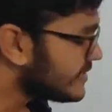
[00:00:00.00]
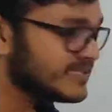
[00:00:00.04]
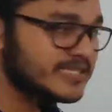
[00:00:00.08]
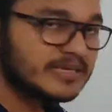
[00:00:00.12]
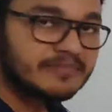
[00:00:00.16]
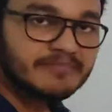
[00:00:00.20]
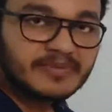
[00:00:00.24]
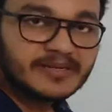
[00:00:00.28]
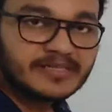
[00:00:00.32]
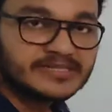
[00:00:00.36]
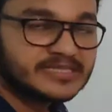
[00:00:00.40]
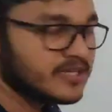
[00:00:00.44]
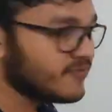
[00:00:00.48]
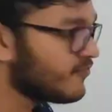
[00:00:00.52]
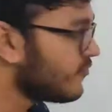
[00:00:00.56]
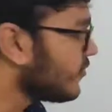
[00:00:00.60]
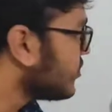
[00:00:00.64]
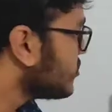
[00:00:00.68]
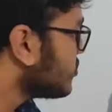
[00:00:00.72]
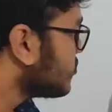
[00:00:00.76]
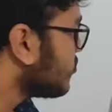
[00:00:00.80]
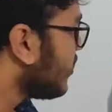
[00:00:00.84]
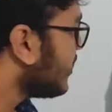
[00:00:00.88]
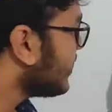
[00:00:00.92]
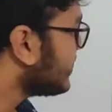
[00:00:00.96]
symbols. The
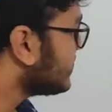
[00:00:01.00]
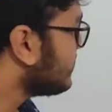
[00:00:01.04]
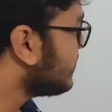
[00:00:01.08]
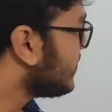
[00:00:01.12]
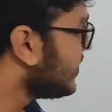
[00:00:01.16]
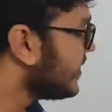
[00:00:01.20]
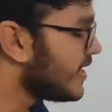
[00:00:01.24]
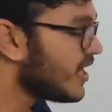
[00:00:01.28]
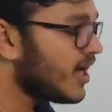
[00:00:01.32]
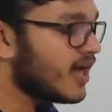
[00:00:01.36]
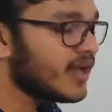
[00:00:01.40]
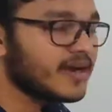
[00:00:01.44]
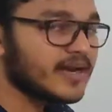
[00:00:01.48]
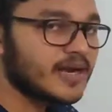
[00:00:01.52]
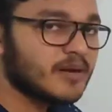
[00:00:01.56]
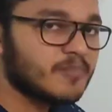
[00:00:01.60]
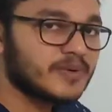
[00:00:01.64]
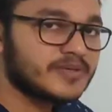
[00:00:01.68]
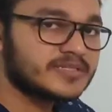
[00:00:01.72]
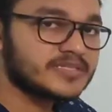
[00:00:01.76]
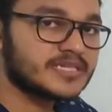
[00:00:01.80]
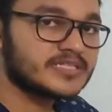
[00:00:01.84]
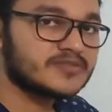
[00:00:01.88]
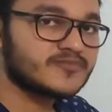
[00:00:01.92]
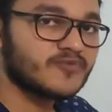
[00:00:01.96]
first one is BR, it
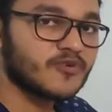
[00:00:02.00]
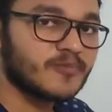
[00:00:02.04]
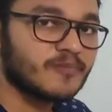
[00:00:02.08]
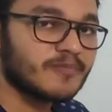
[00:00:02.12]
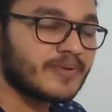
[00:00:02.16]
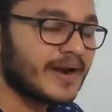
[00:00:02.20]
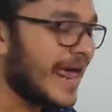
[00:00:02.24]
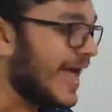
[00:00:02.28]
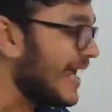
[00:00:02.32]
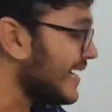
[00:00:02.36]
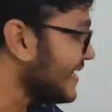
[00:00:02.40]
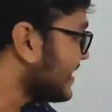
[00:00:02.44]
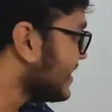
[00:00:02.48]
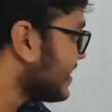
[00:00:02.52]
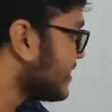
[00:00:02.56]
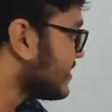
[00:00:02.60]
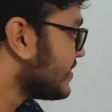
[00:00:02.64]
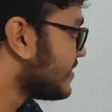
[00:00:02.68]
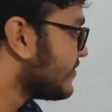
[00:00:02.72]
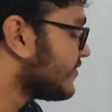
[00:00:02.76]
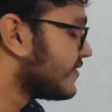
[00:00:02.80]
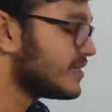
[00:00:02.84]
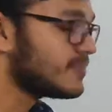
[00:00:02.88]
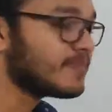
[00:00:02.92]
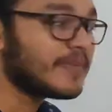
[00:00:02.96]
represents for
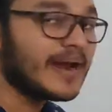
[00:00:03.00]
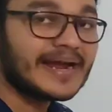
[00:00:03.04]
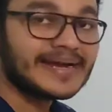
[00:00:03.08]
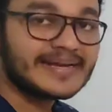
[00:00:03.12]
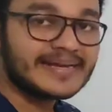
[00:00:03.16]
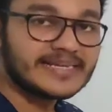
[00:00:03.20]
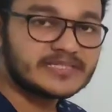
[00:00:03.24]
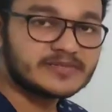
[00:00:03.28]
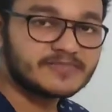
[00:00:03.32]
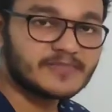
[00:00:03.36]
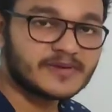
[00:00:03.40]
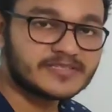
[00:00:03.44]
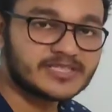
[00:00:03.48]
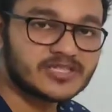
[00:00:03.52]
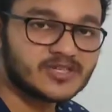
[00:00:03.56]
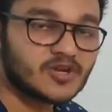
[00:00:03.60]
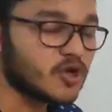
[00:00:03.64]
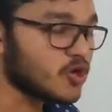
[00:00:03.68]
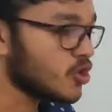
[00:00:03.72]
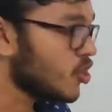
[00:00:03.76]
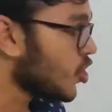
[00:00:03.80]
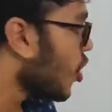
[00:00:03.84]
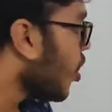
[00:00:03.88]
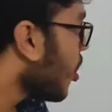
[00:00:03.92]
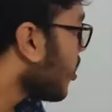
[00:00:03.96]
bract, whether bract is present
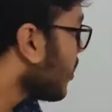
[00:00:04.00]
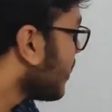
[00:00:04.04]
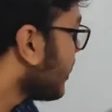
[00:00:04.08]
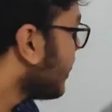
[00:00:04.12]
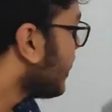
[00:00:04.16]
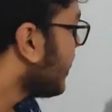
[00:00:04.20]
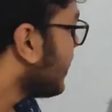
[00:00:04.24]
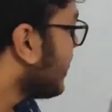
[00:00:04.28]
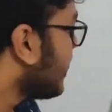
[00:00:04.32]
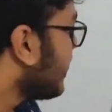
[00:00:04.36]
or not.